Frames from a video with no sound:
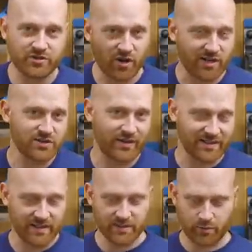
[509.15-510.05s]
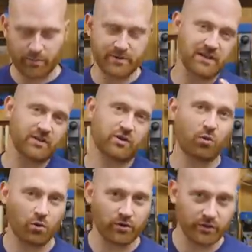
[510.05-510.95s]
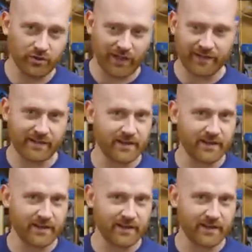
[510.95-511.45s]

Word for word: thoughts, or ideas, or a particular corner you like